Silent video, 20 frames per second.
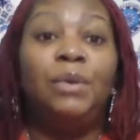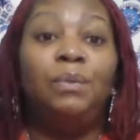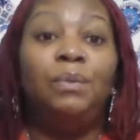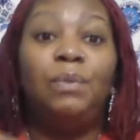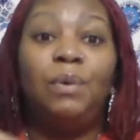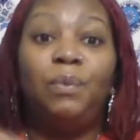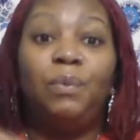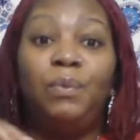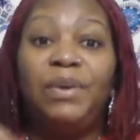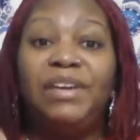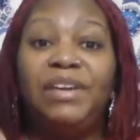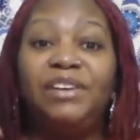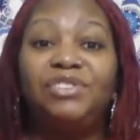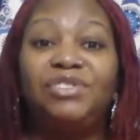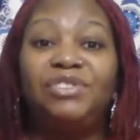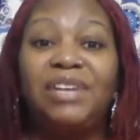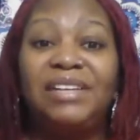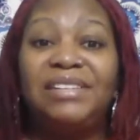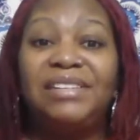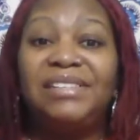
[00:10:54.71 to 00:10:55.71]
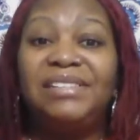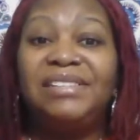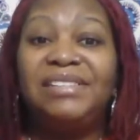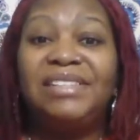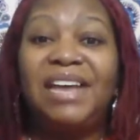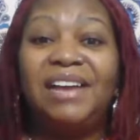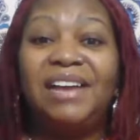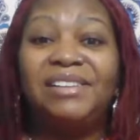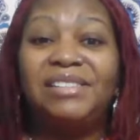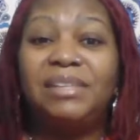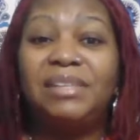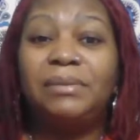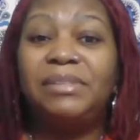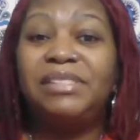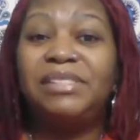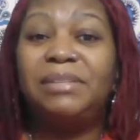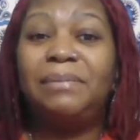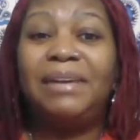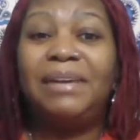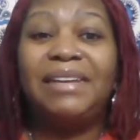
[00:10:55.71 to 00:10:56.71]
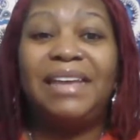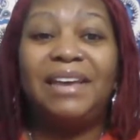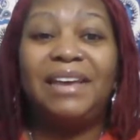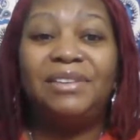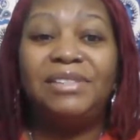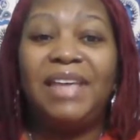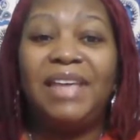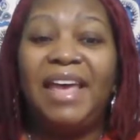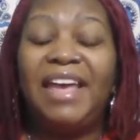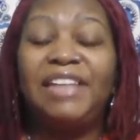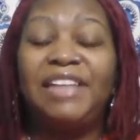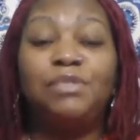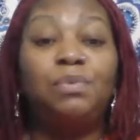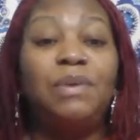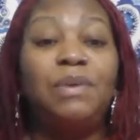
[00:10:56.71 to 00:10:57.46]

When we are trying to desire something somebody else has,